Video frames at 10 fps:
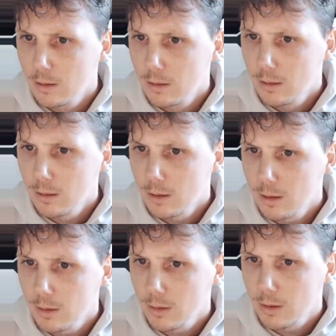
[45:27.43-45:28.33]
I could
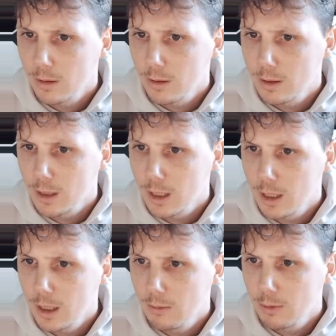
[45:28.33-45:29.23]
go with 3rd tight
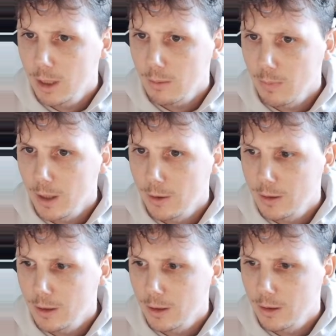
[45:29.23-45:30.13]
end. We'll take Mayer as
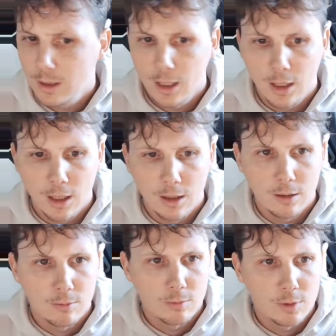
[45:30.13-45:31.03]
a 3rd tight end
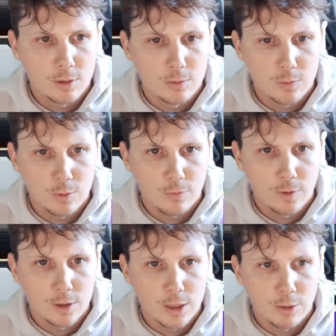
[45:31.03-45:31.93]
and just
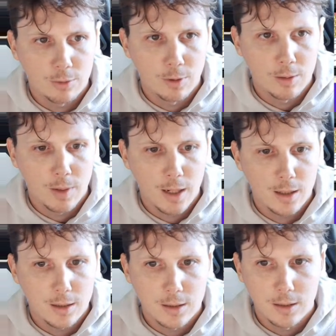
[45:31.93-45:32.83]
finish out with running
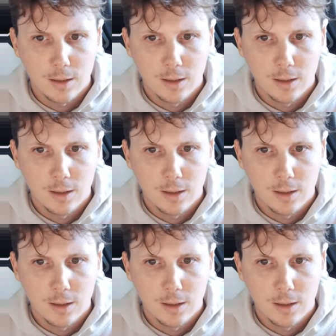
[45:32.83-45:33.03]
backs.